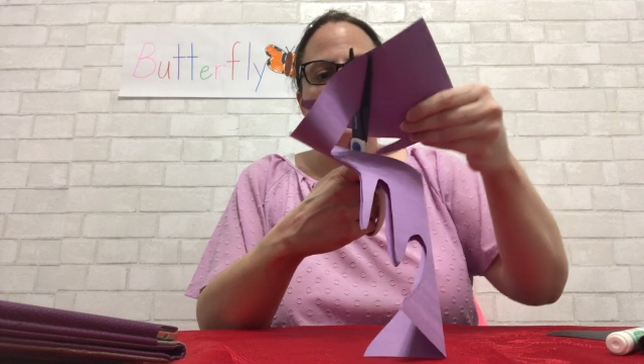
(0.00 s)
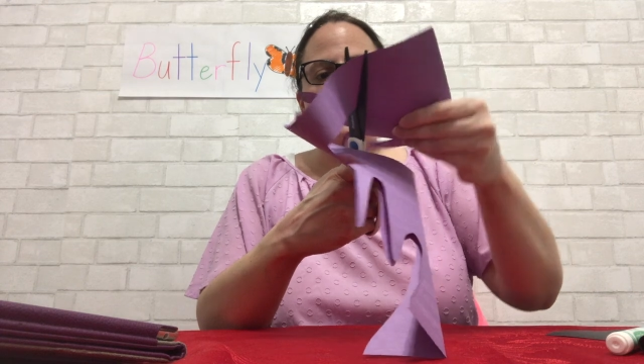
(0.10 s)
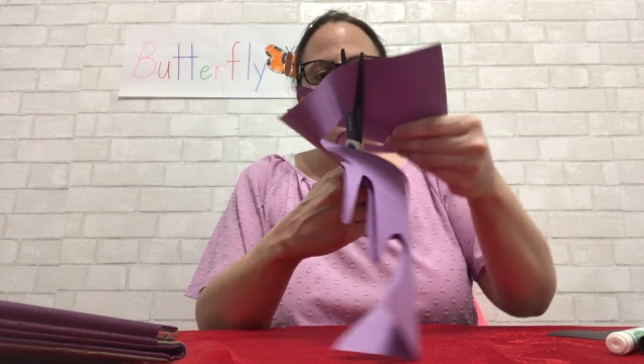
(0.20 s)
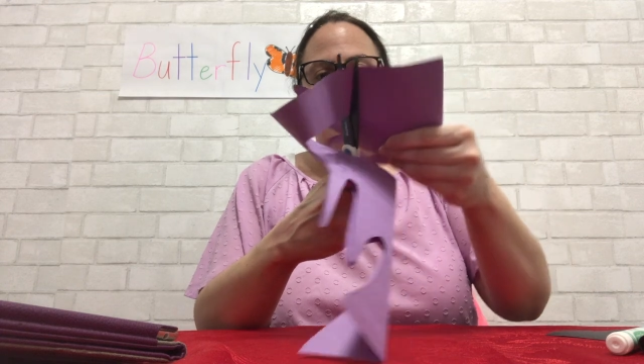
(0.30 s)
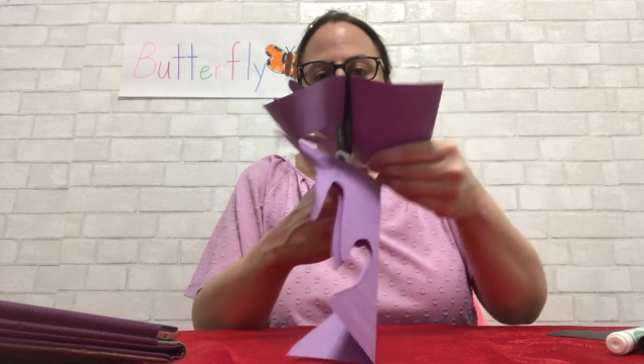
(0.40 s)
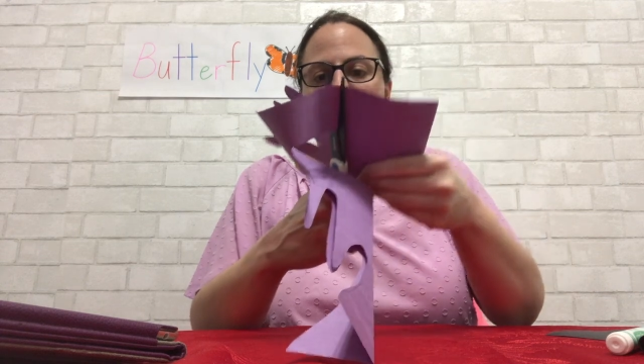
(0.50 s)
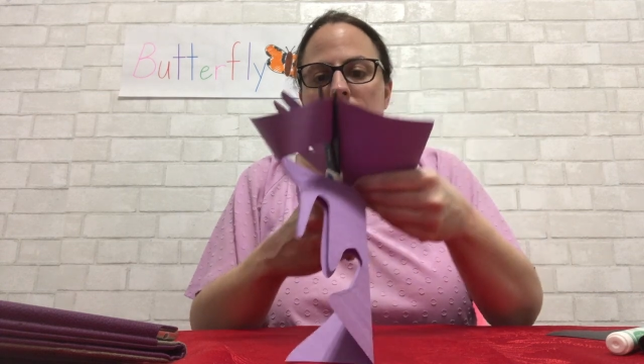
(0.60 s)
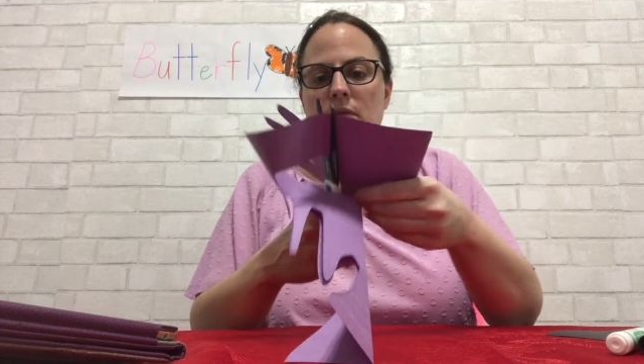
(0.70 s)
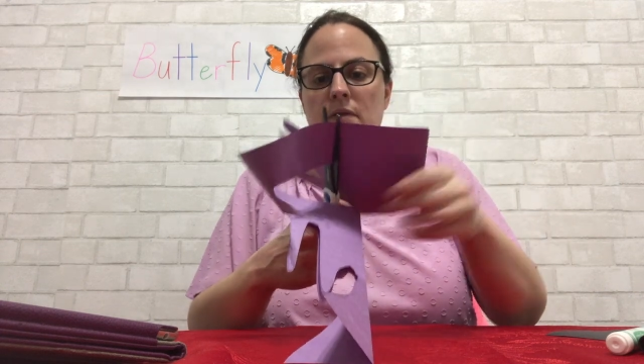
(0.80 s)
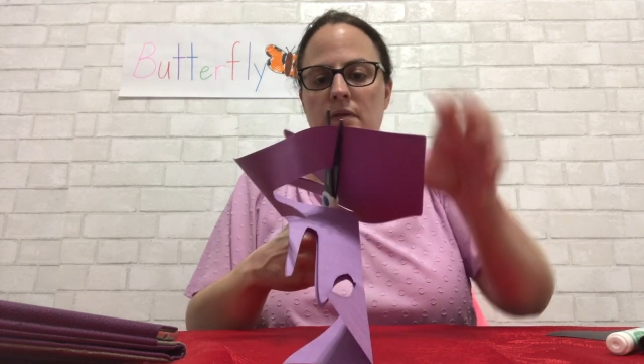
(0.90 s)
And I
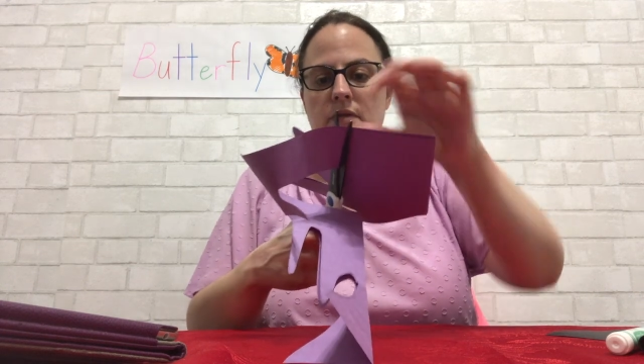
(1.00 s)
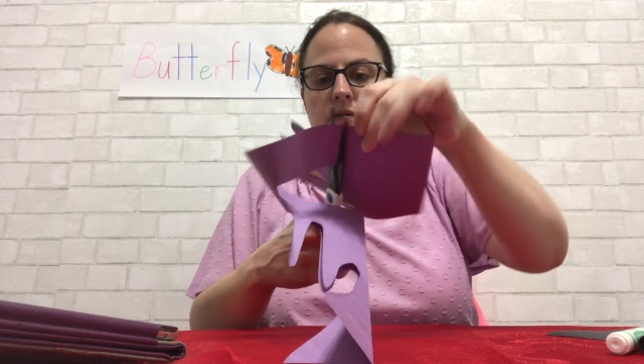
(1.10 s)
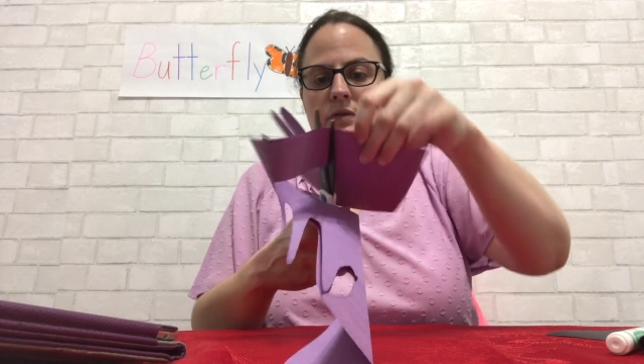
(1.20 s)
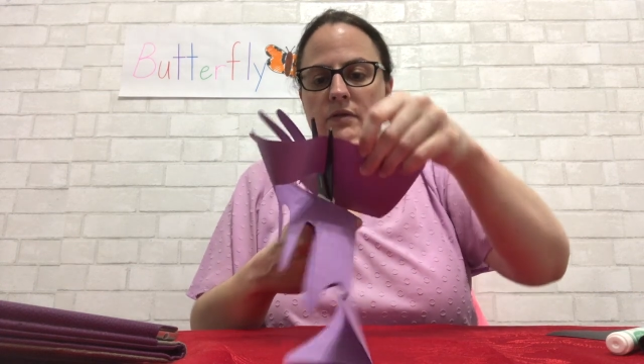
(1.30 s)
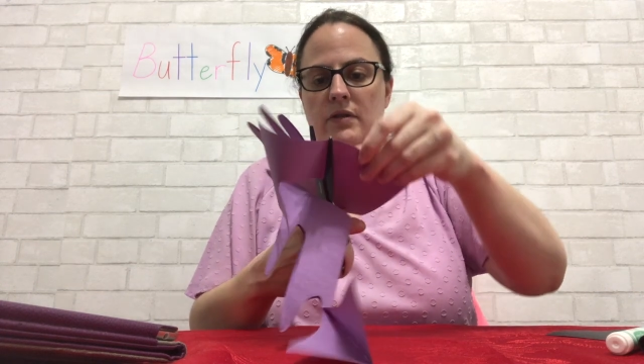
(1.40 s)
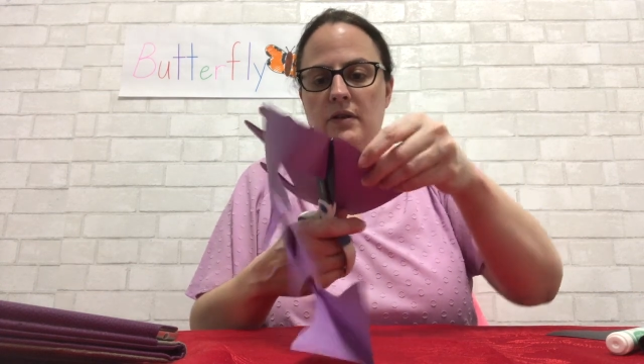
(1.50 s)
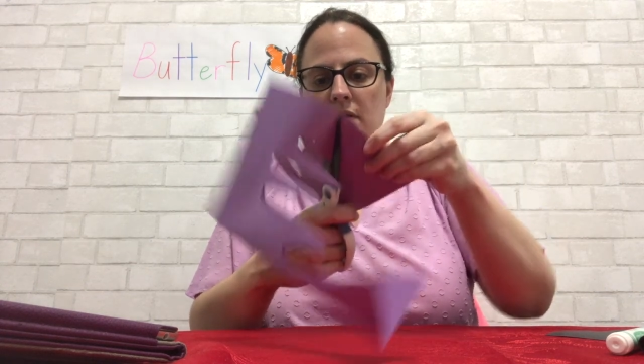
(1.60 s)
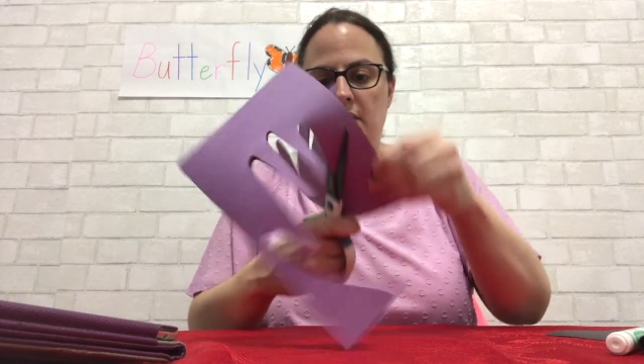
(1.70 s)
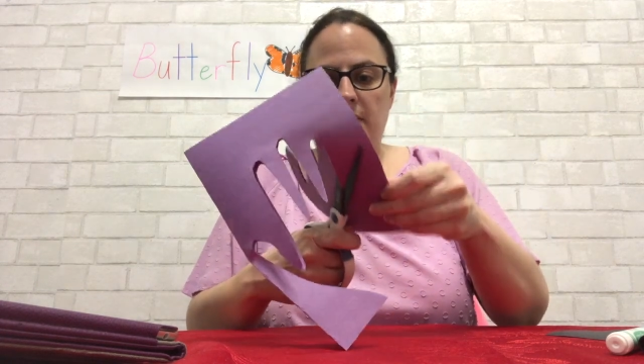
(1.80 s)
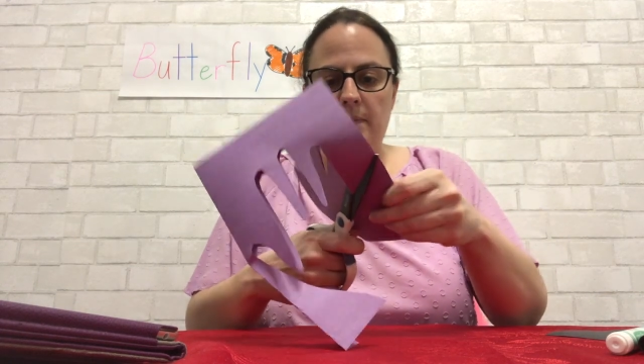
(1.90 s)

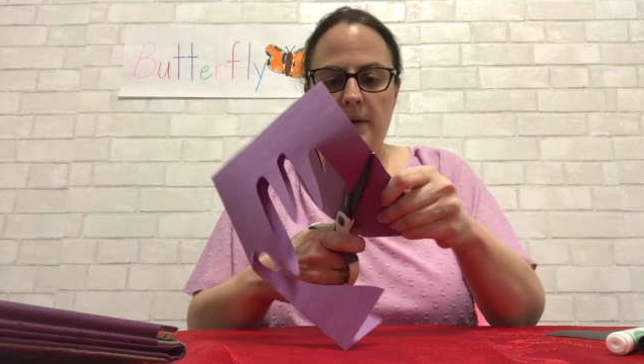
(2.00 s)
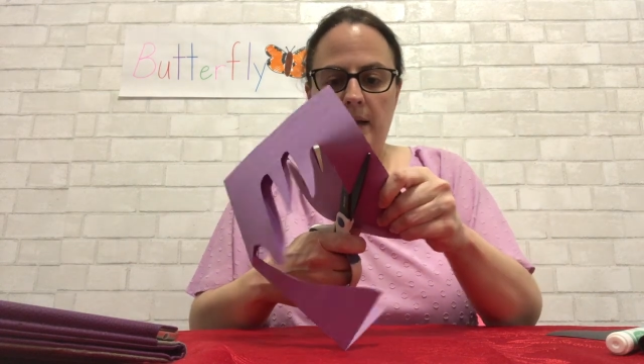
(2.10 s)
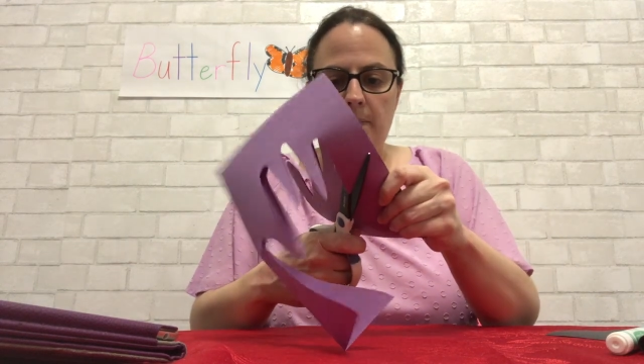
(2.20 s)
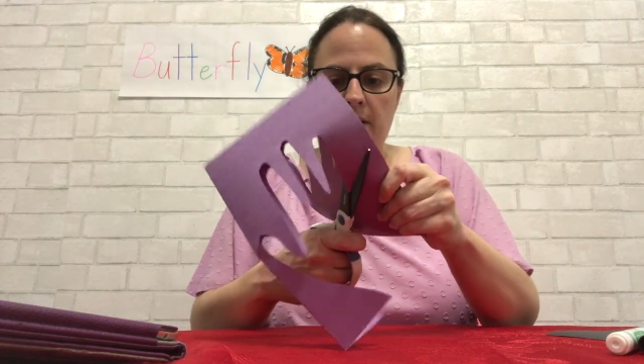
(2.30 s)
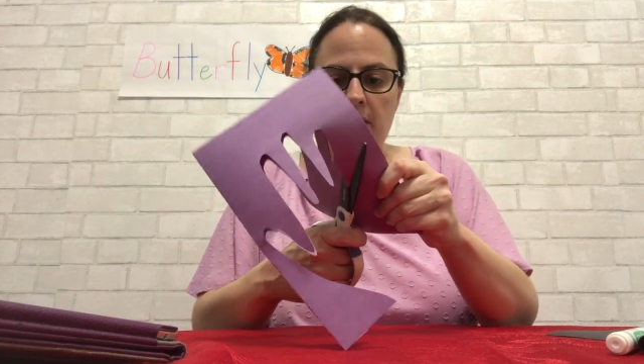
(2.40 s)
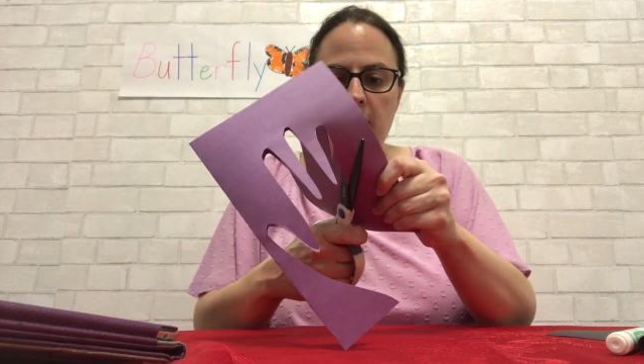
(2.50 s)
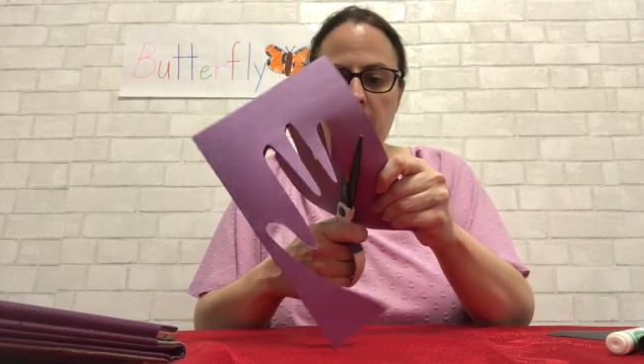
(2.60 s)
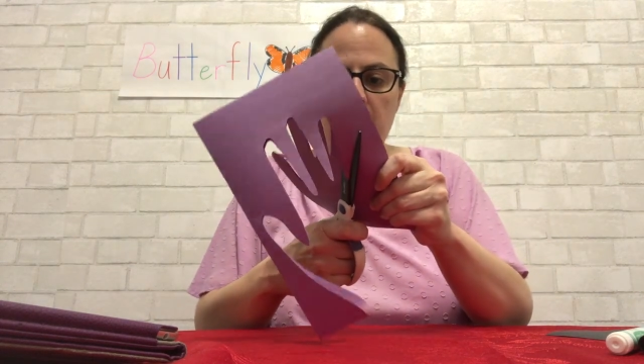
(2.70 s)
turn the paper.